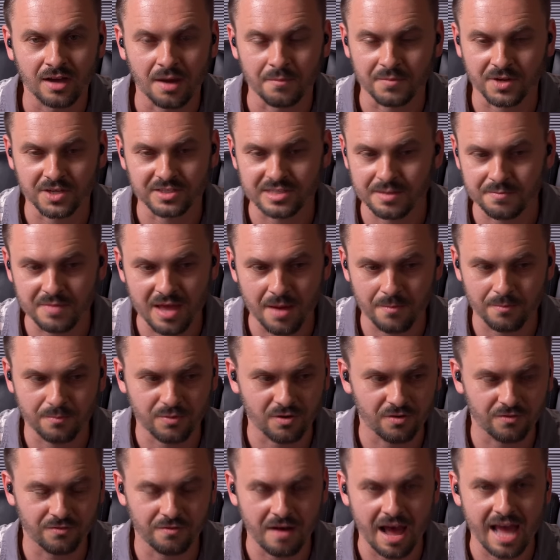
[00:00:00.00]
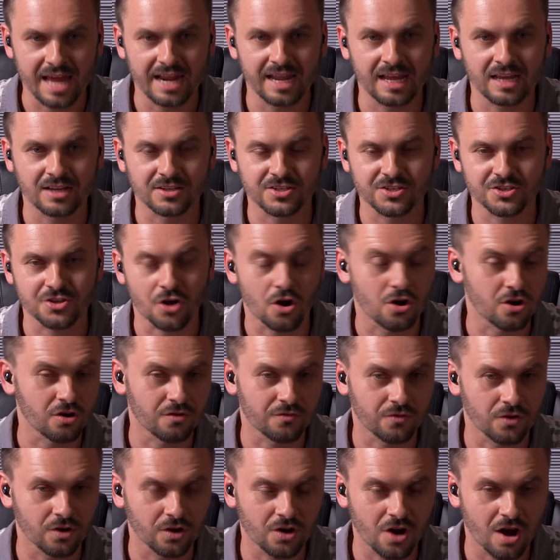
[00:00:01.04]
um, because um, I'm not providing a
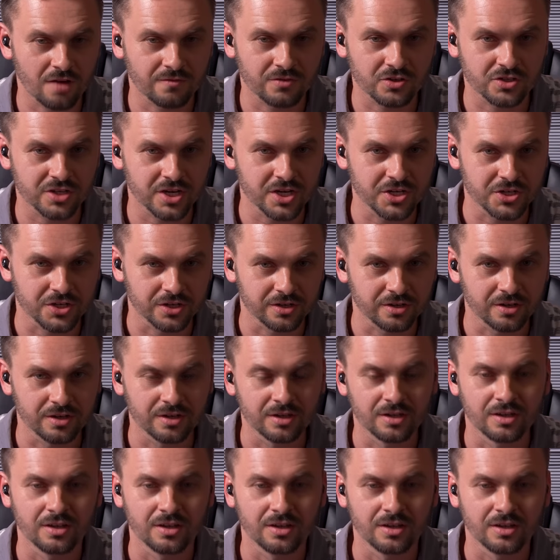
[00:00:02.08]
starter for a conversation.